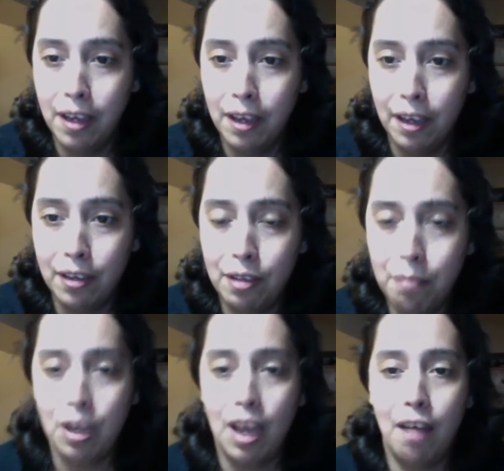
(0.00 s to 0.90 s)
I seem
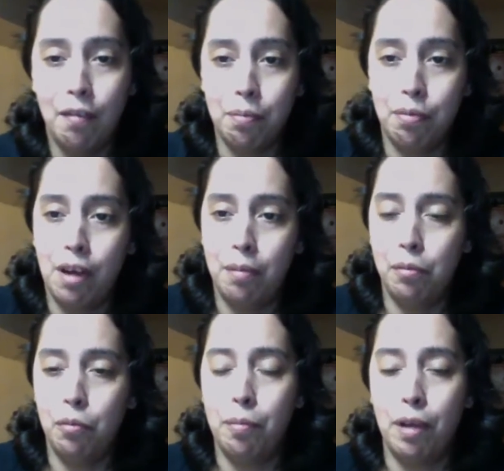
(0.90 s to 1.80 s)
to have a problem
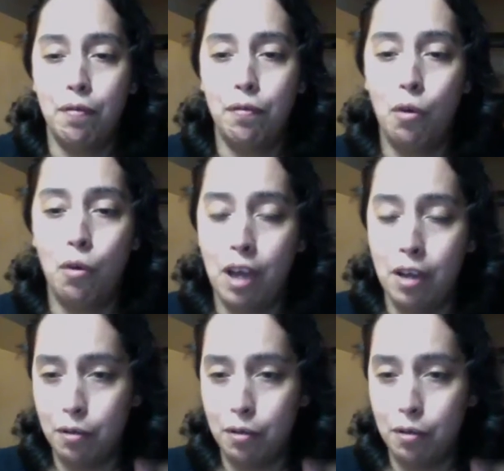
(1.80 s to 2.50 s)
with my phone not